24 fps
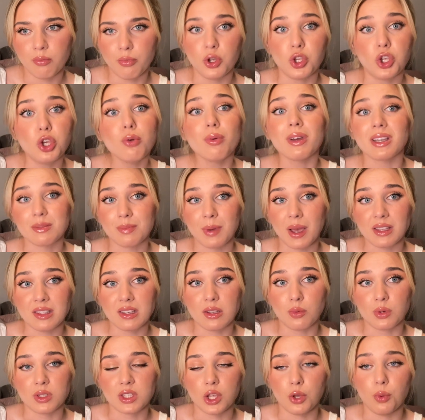What you
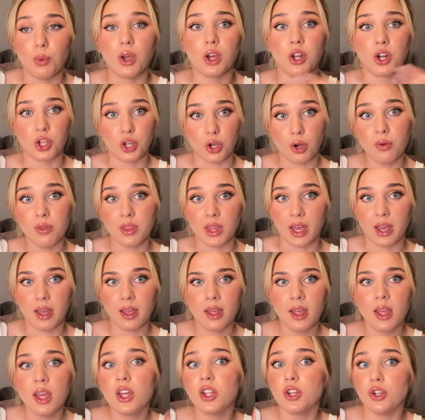expected was that you were going to go there,
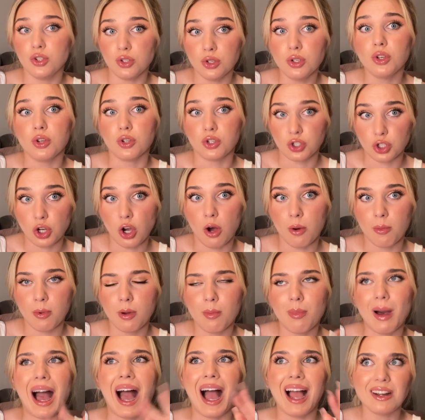do your job,
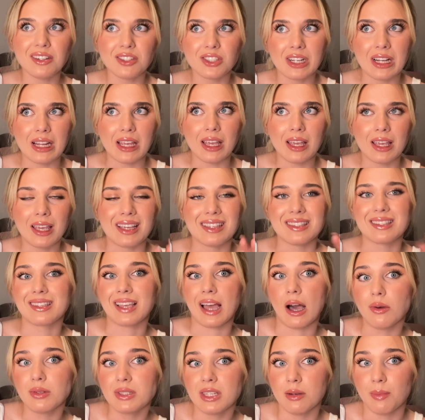but actually get
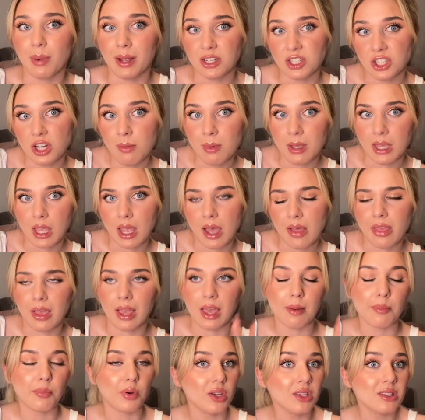scouted by Jimmy and then
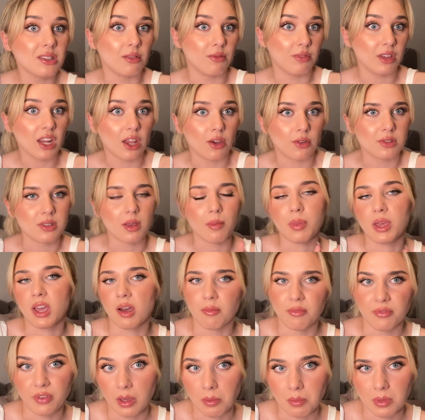get put into videos and
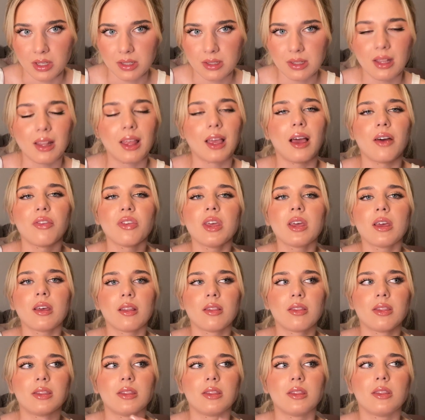become famous. Like, I
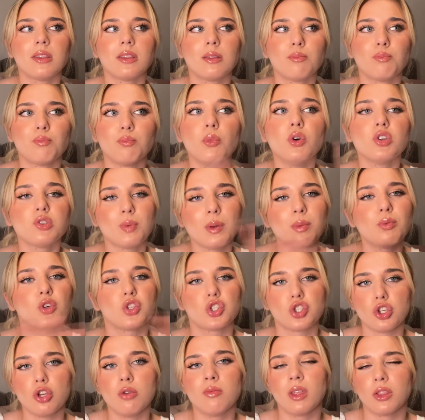think most people
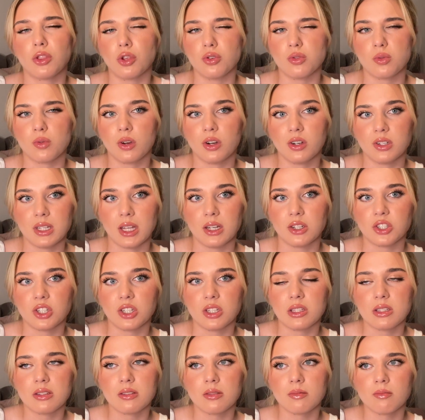assume that those were your
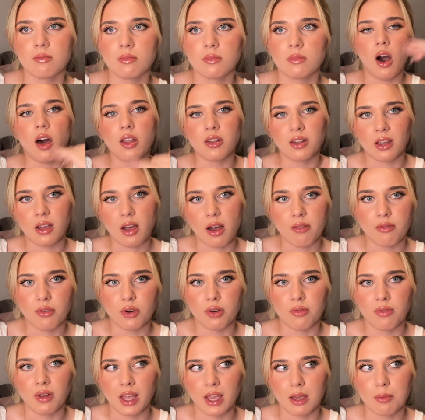intentions under cover
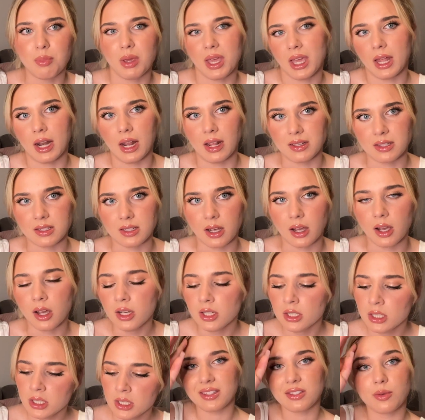of, like, being an editor.
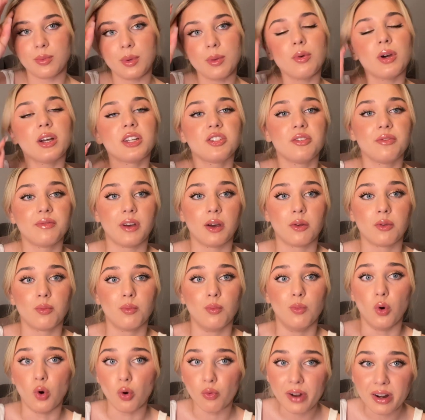So people actually found
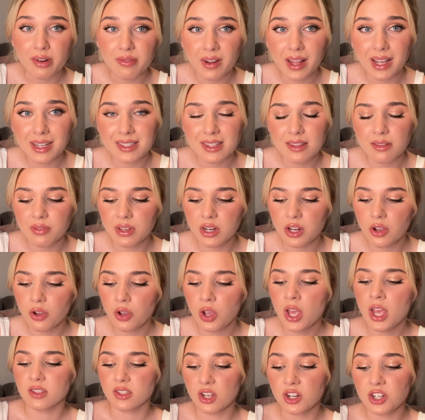more red flags in the video,
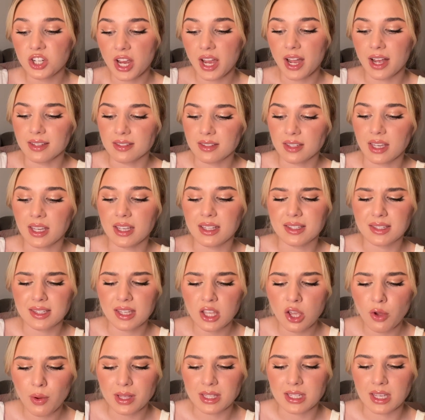such as he
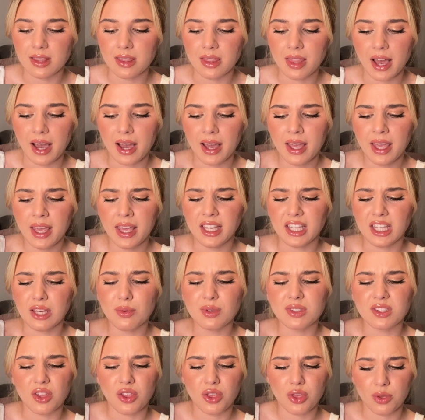insinuated that he
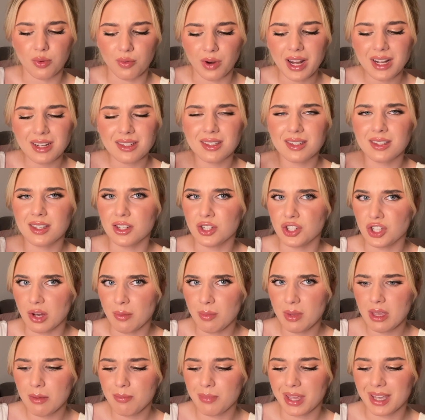was a threat to
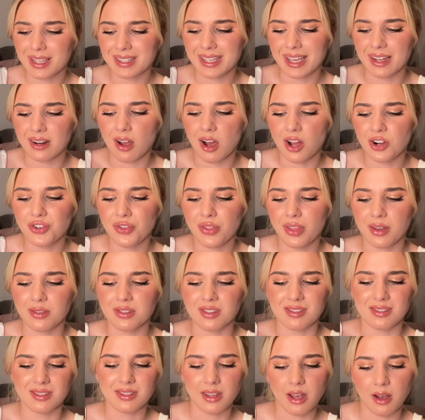Jimmy because he had
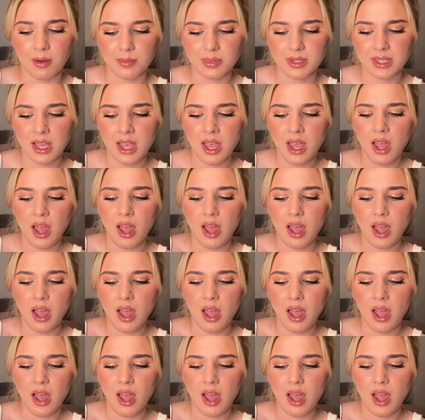100,000 subs.